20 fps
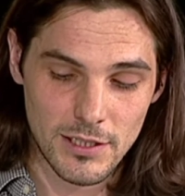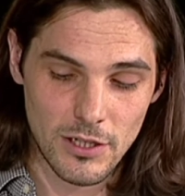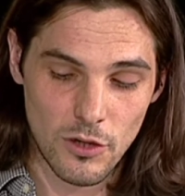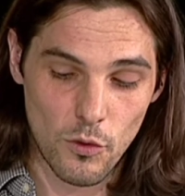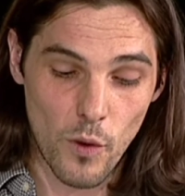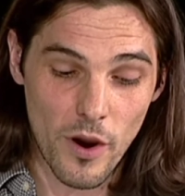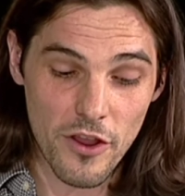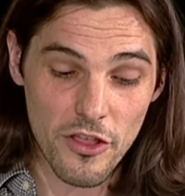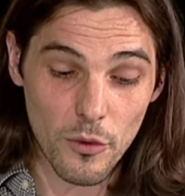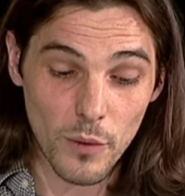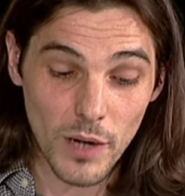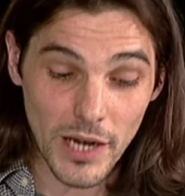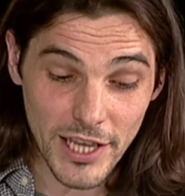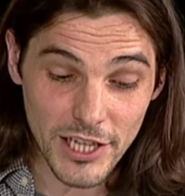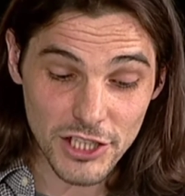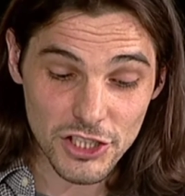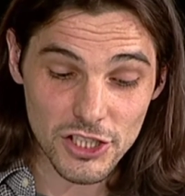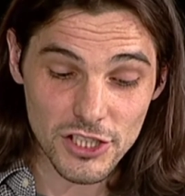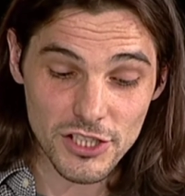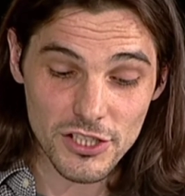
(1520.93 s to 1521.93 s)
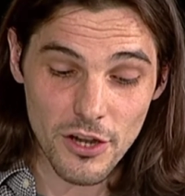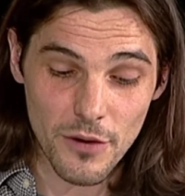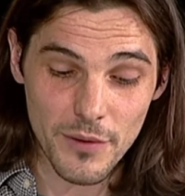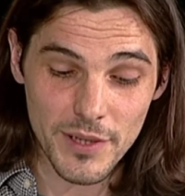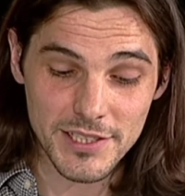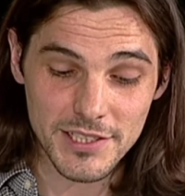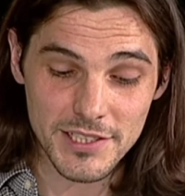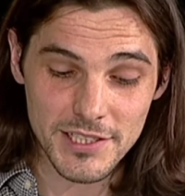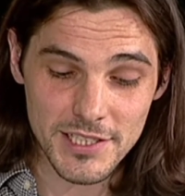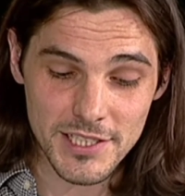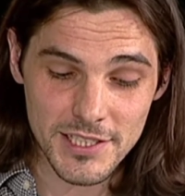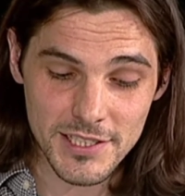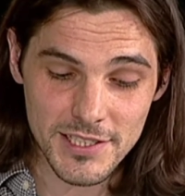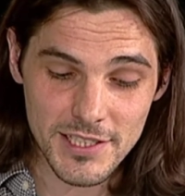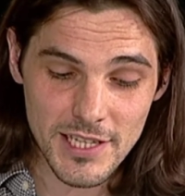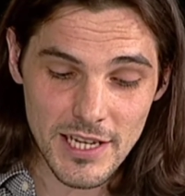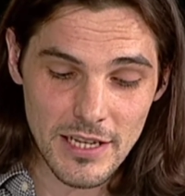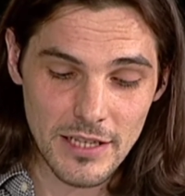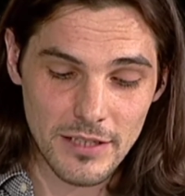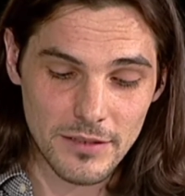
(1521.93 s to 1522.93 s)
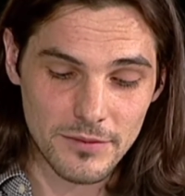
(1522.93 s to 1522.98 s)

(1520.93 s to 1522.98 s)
where the relations are easy to see.